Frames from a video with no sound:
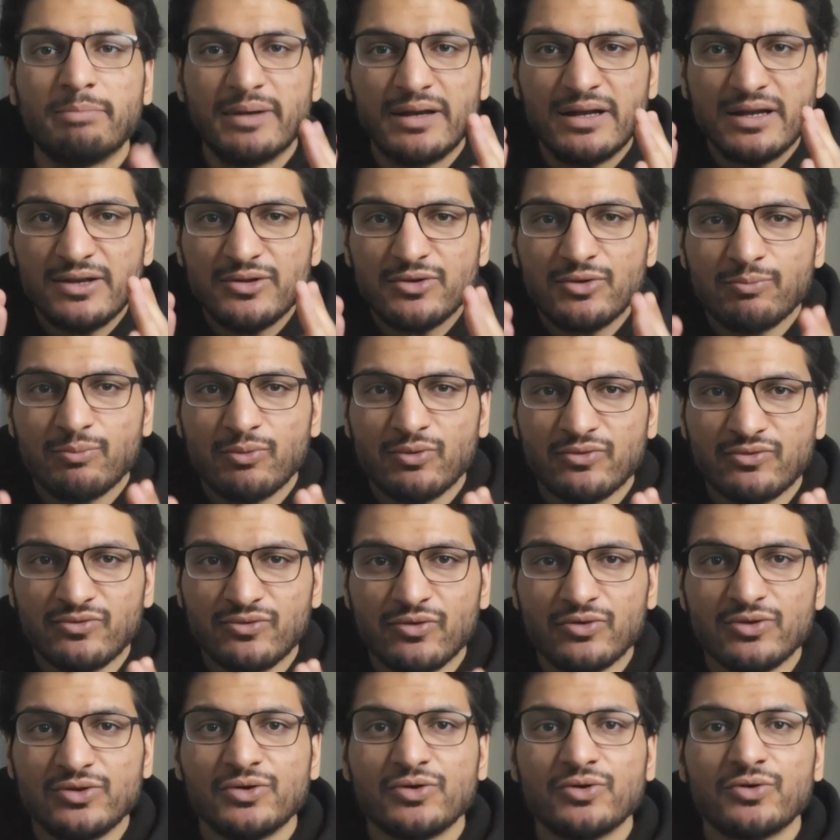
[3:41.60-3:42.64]
Build your
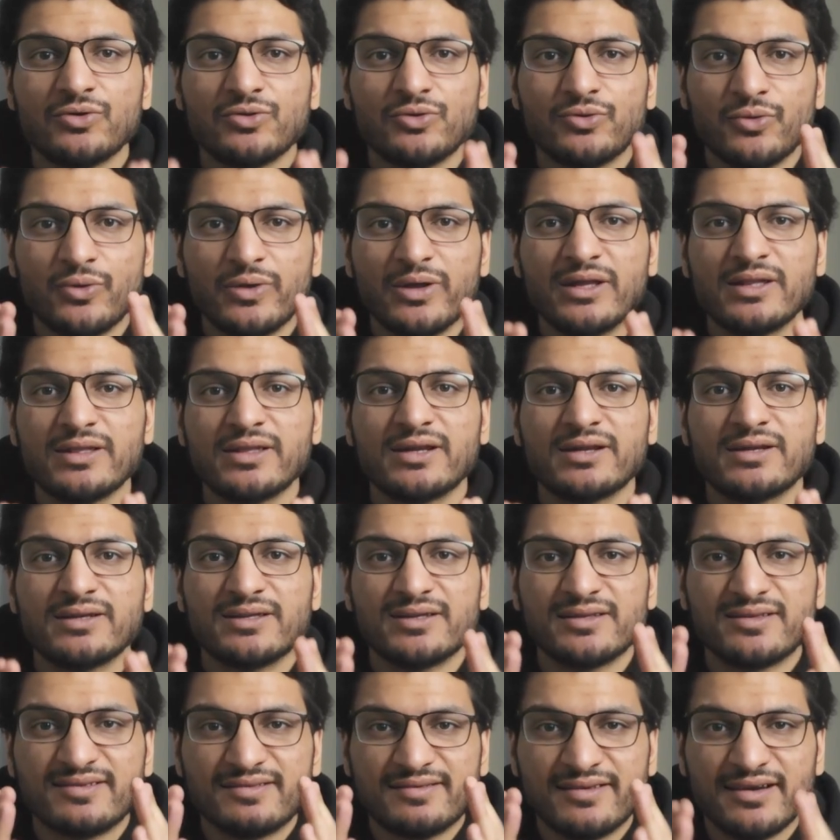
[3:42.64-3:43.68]
portfolio knowing that
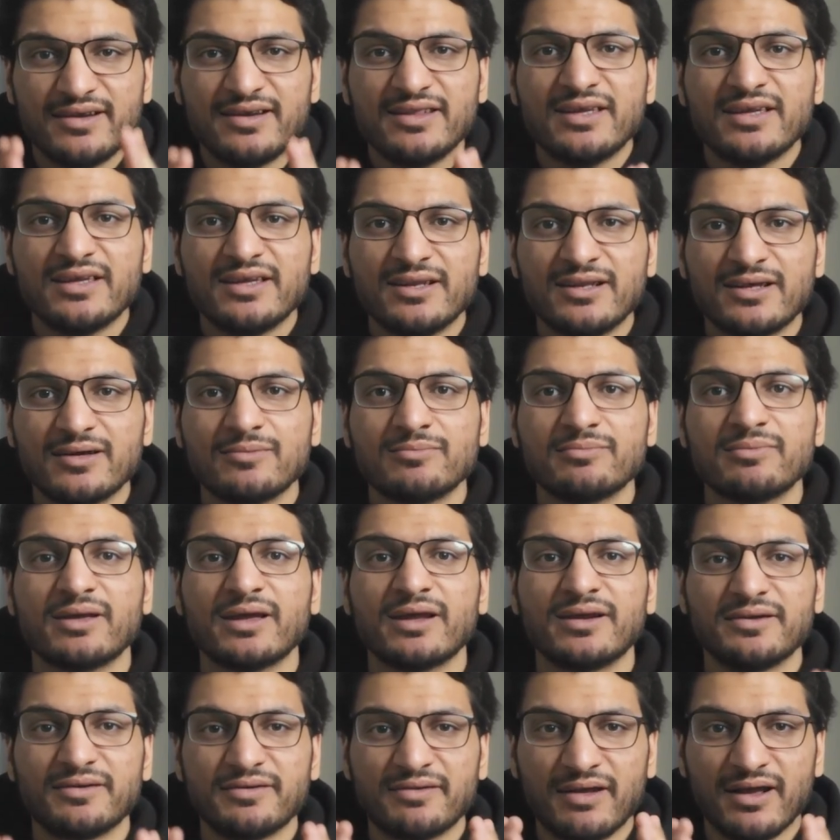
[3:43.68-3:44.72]
the steady income
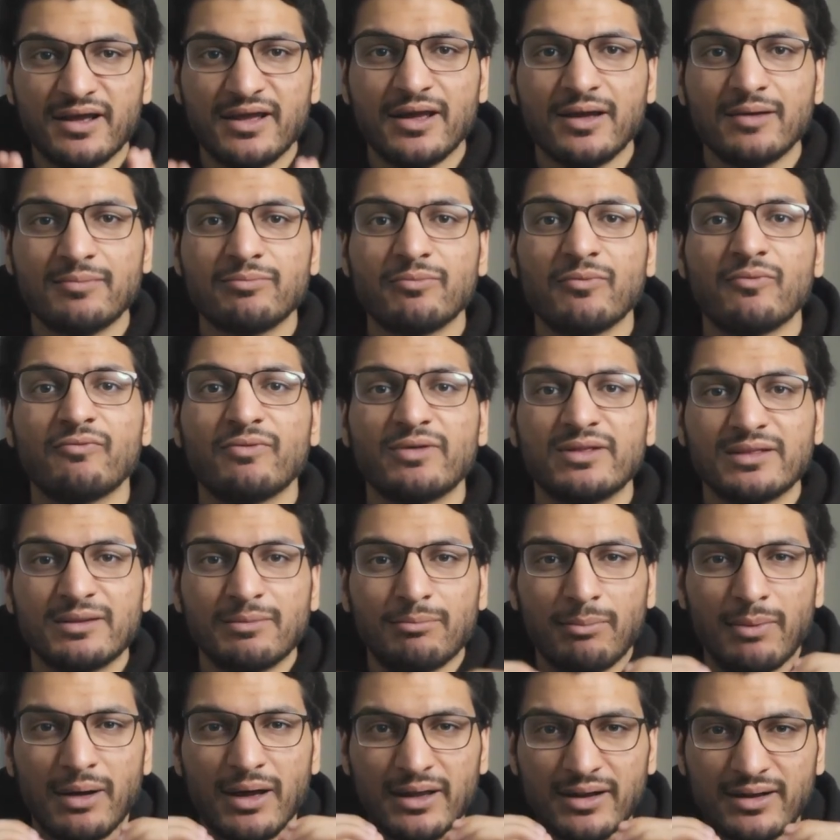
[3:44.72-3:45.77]
can dry up when the
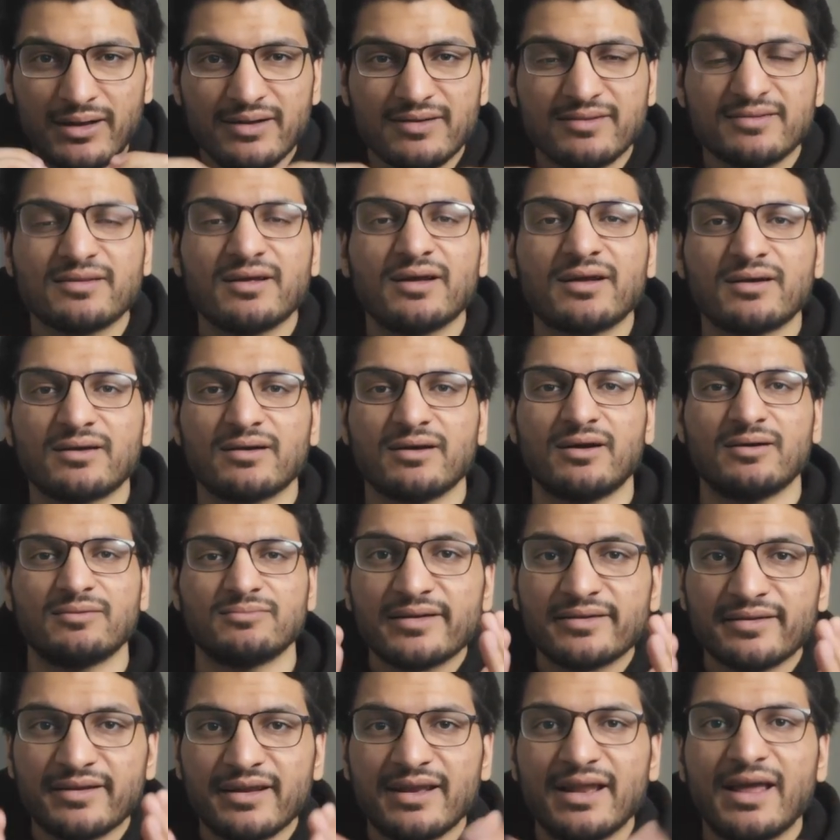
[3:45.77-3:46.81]
markets are calm.
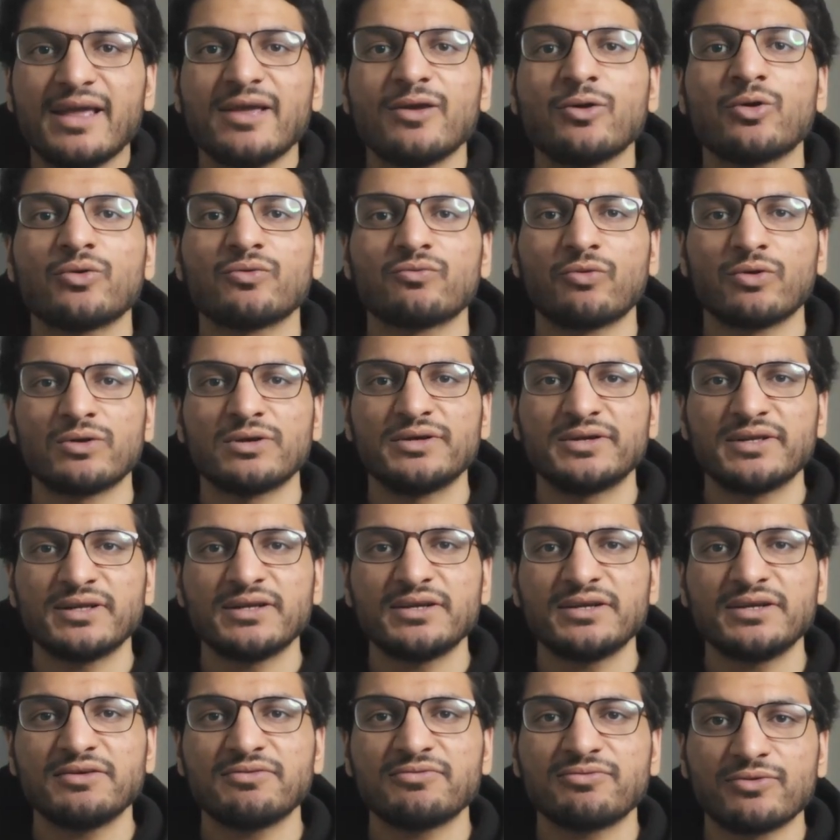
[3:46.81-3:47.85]
Relying on
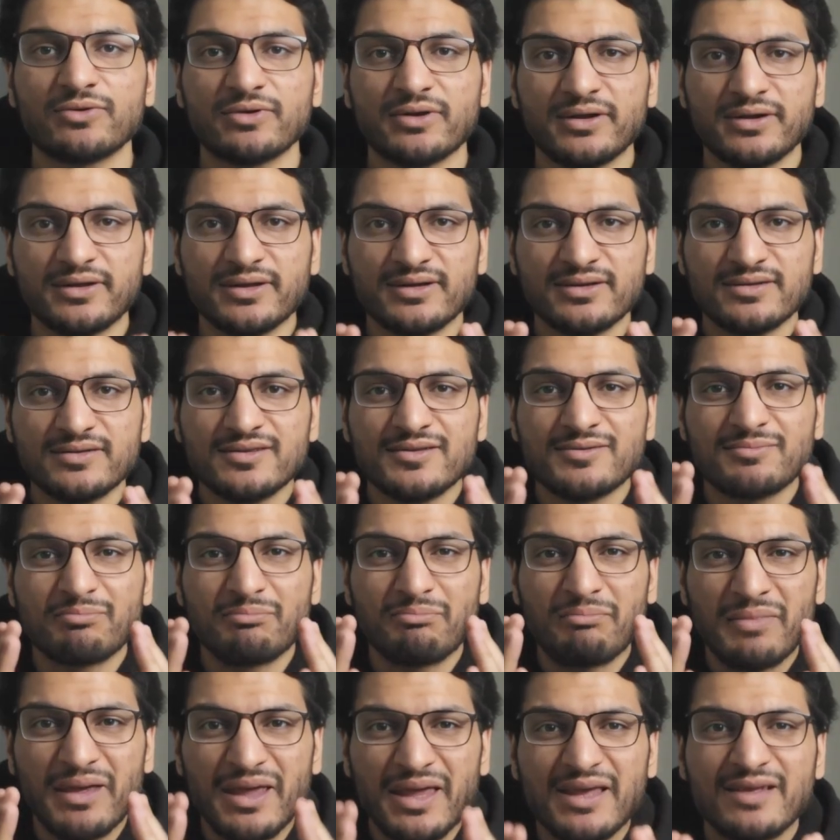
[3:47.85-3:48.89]
volatility for returns
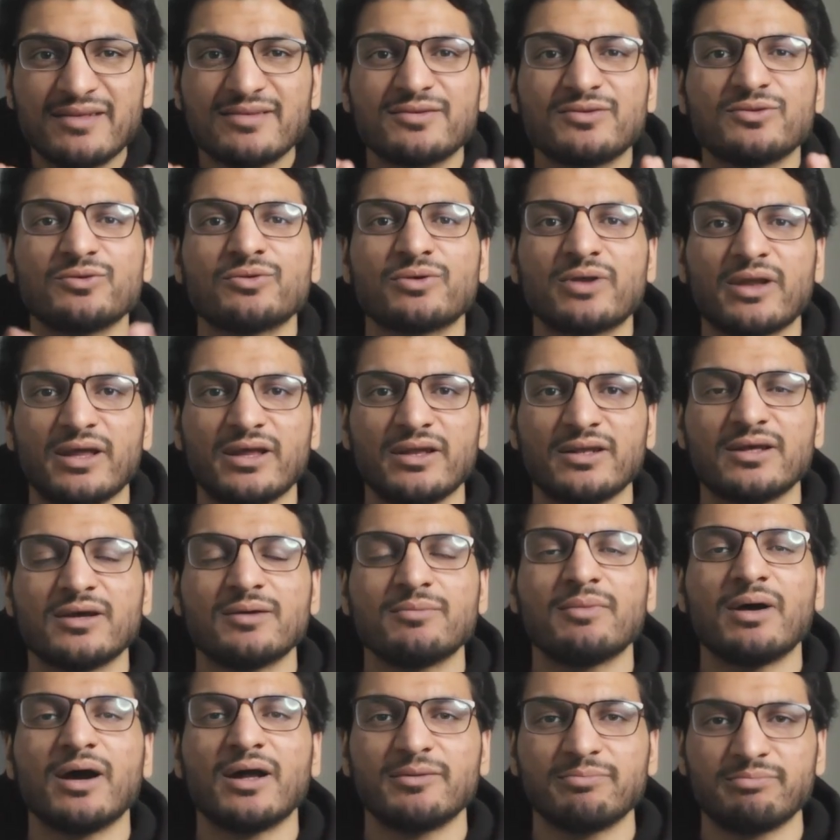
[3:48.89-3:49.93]
makes your
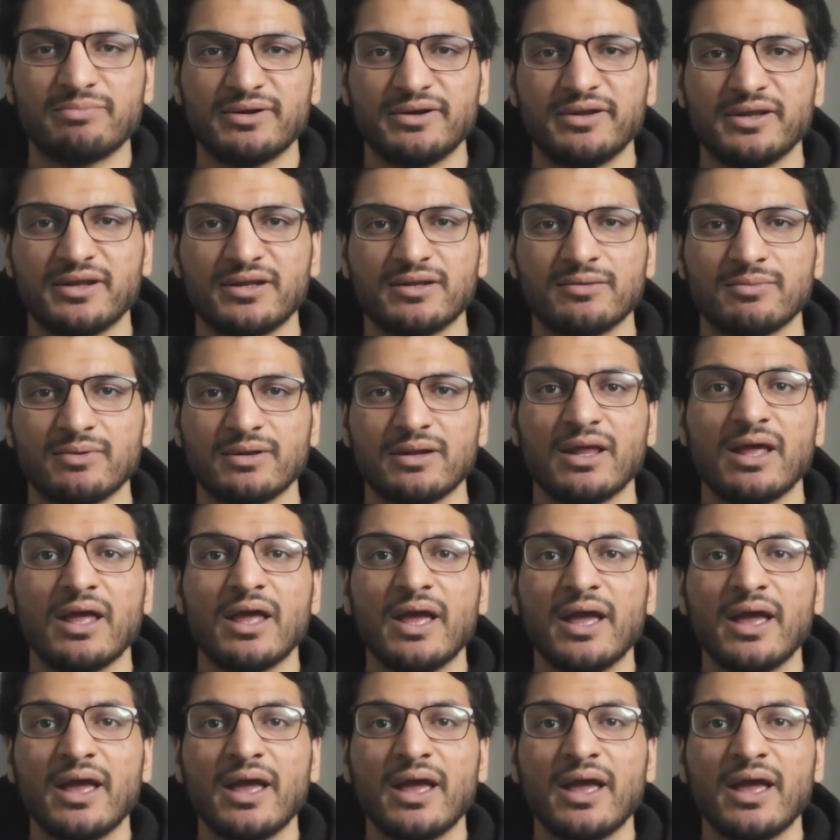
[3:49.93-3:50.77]
income unpredictable.